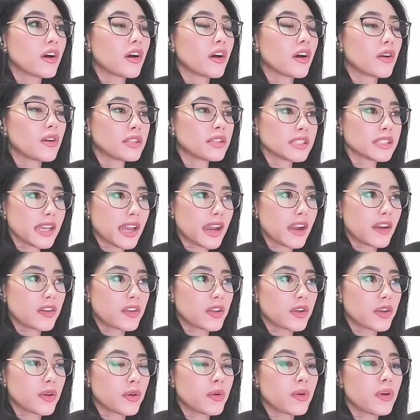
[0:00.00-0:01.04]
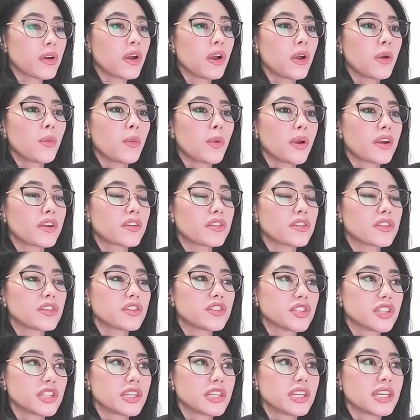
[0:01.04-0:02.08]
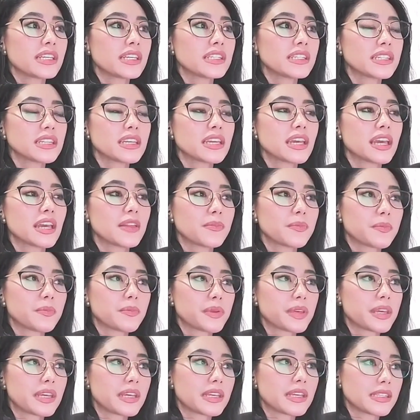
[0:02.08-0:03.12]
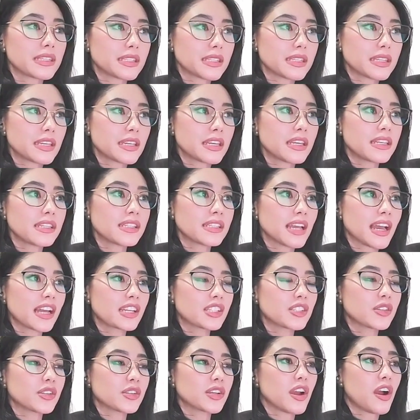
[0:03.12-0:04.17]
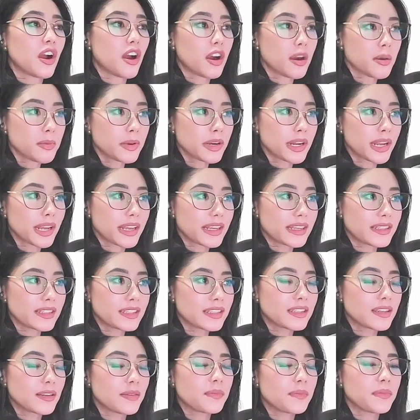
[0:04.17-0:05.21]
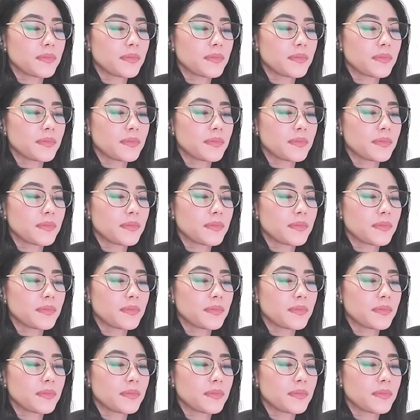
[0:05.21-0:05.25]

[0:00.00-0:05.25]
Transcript: Ontario where the GST and PSD is actually harmonized.